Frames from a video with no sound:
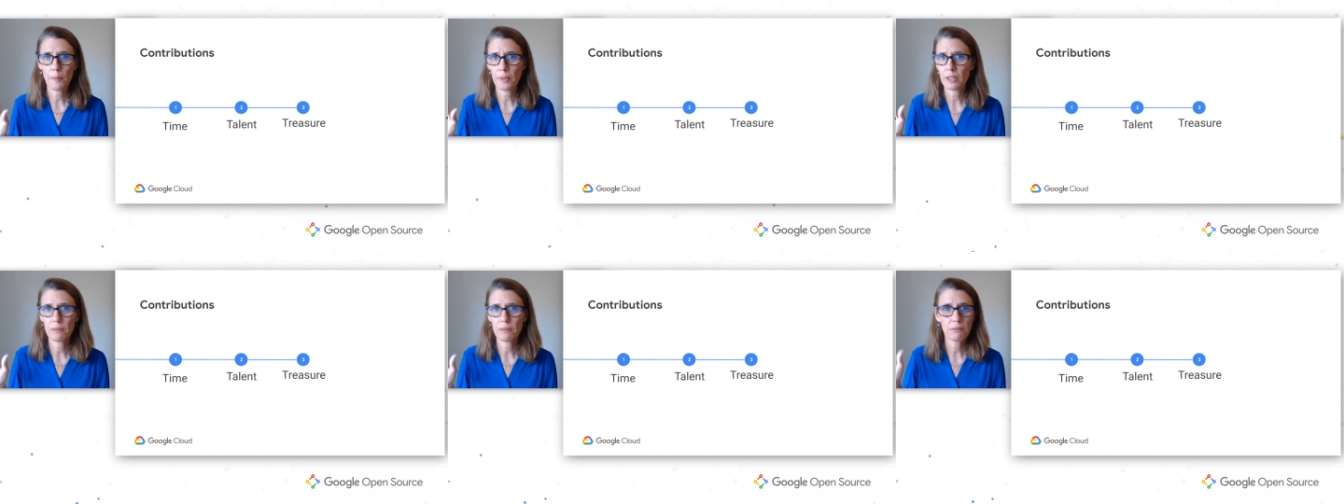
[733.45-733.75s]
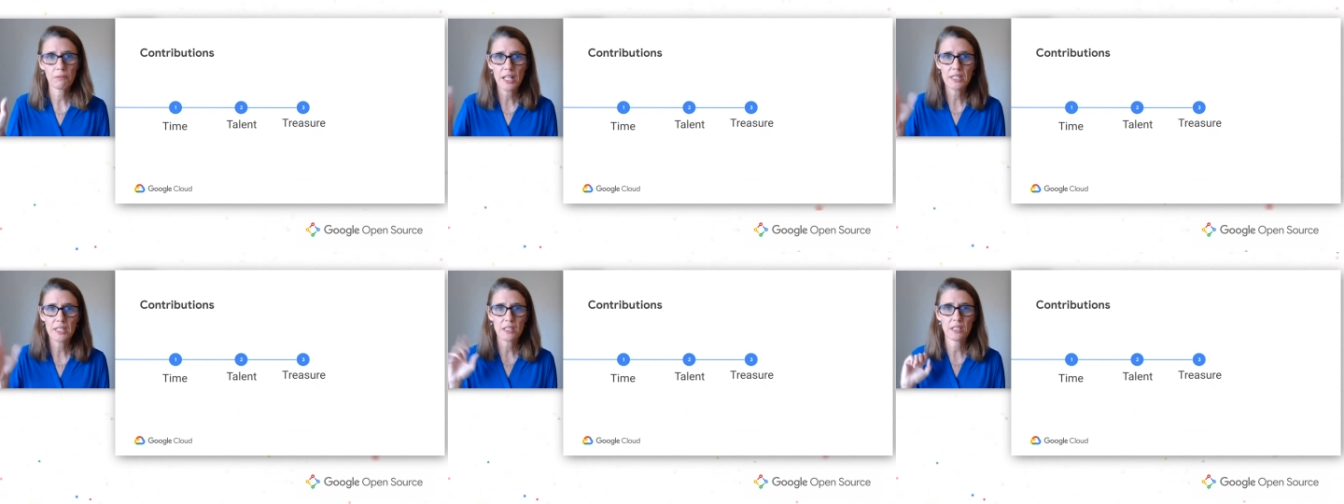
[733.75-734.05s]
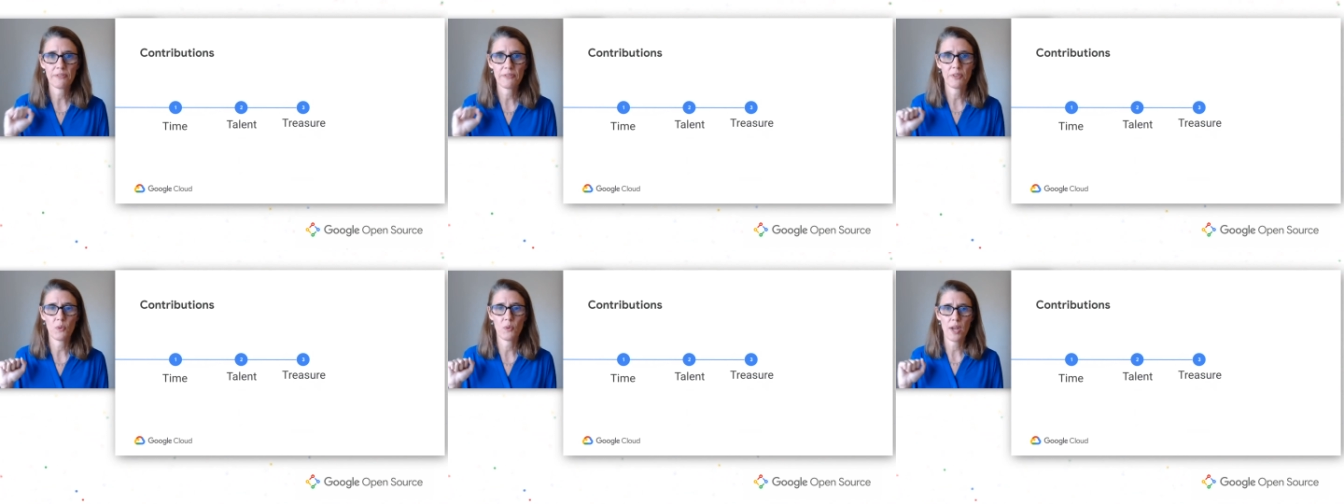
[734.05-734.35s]
in lots of
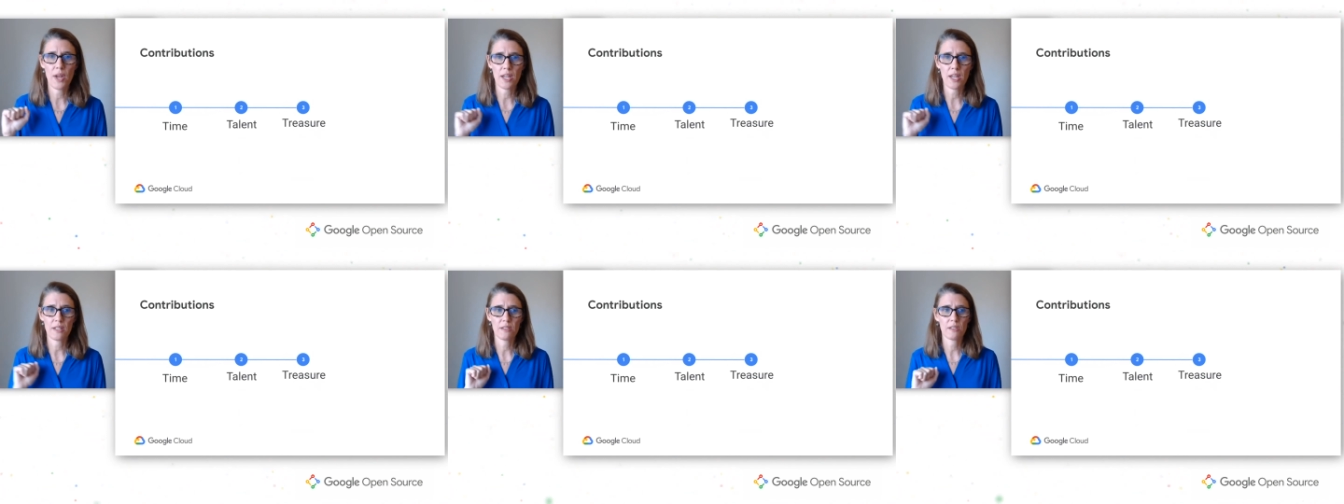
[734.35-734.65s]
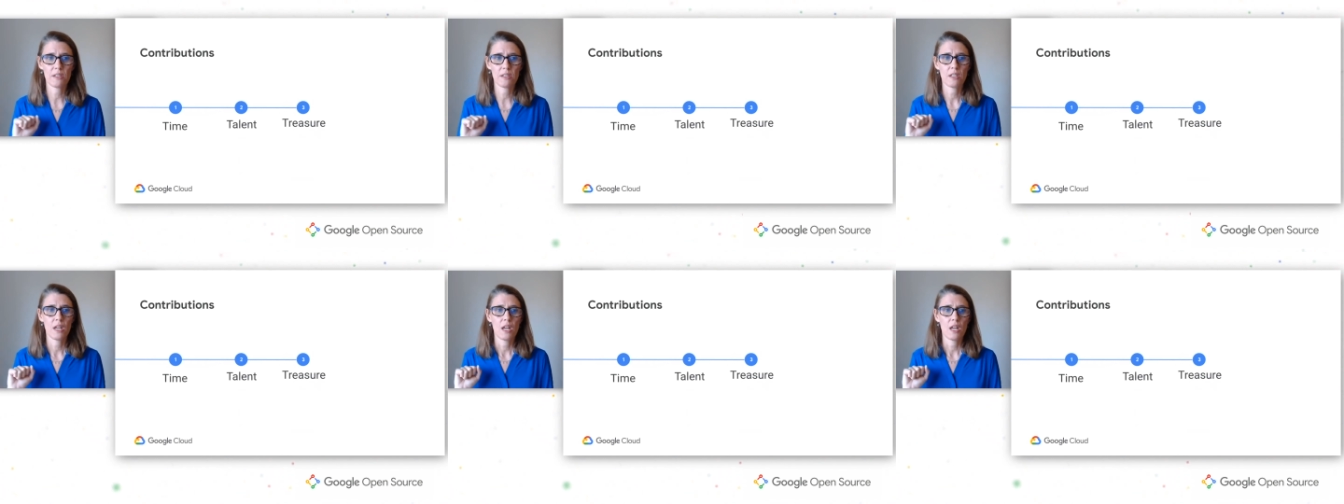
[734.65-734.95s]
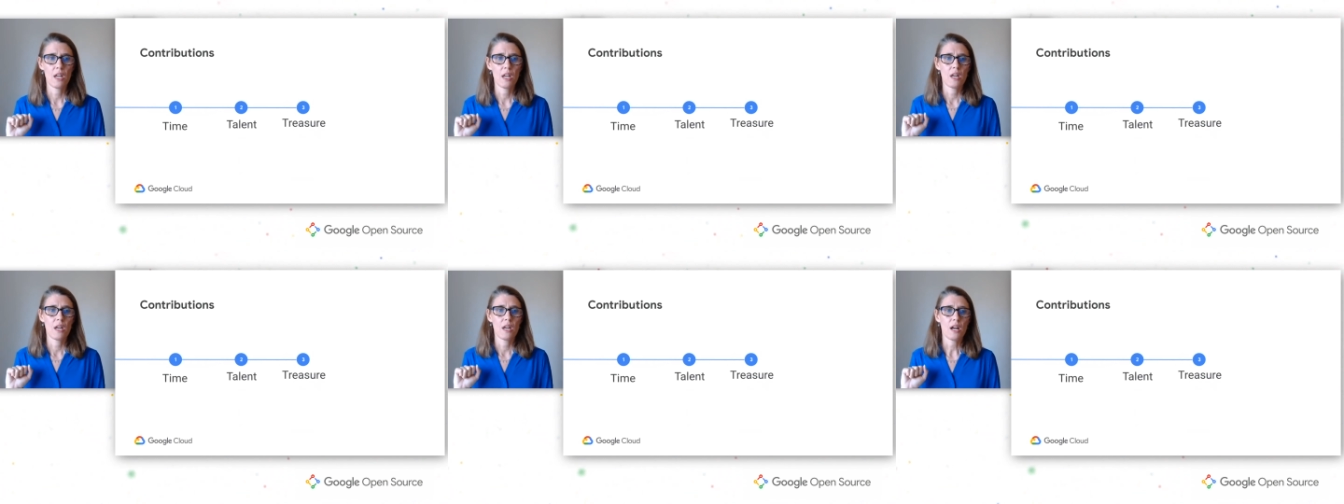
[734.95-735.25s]
different ways.
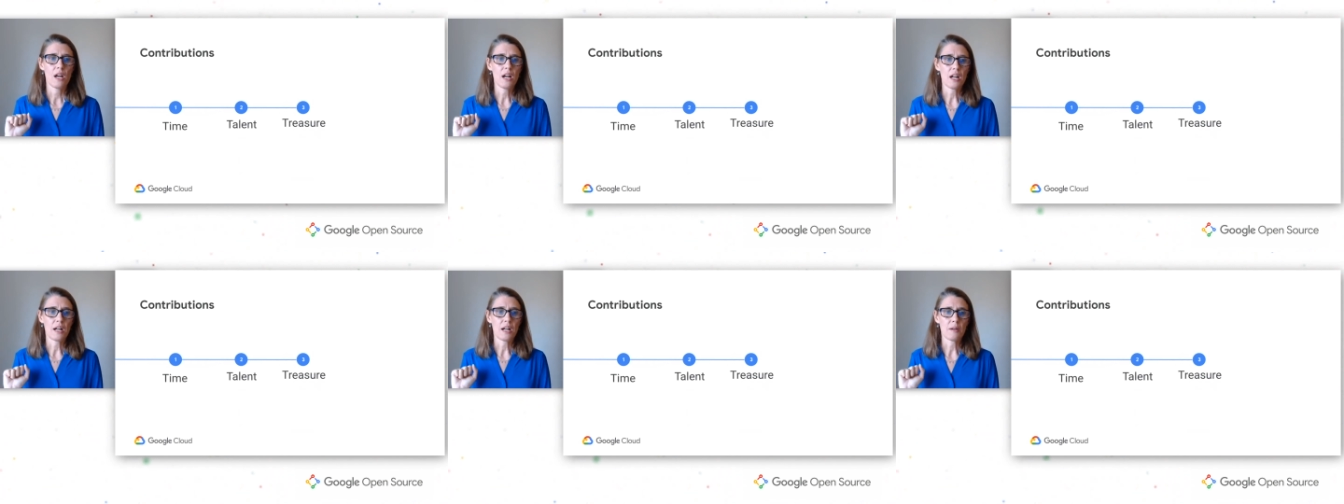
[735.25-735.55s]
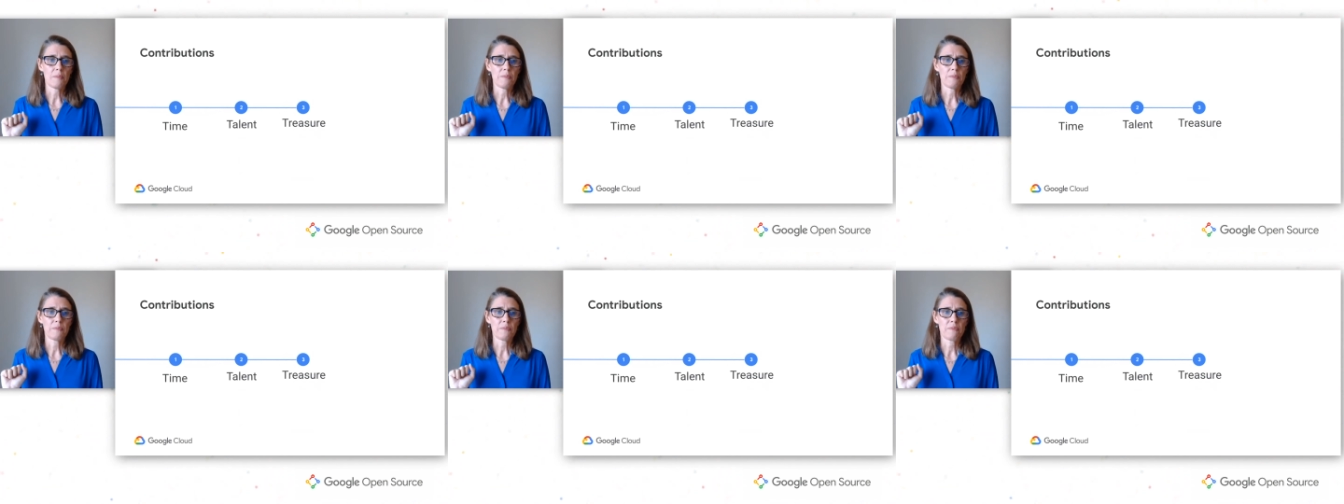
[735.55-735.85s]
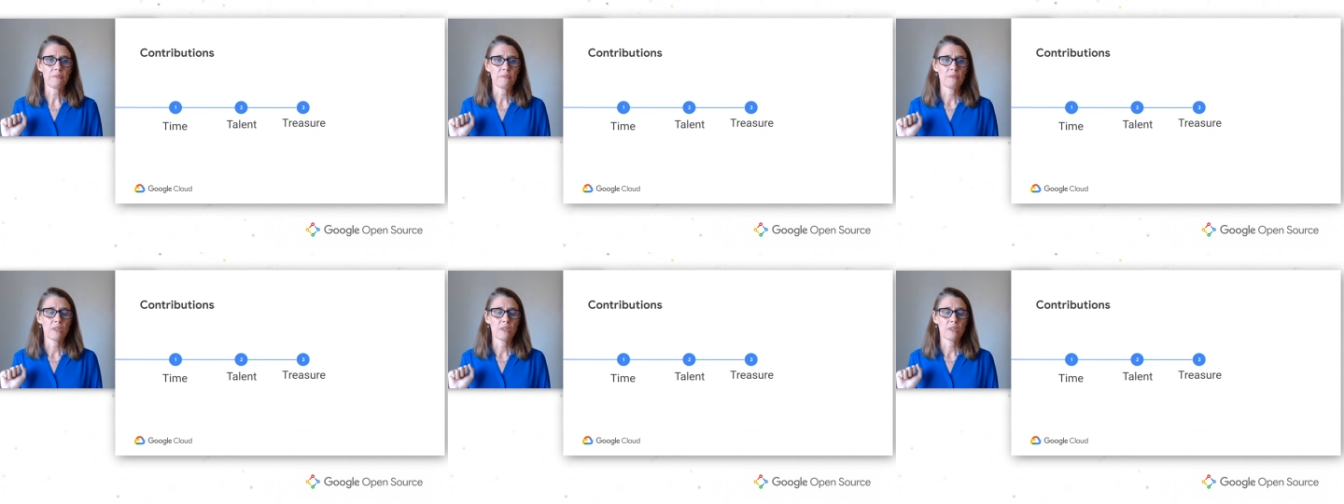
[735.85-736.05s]
Um,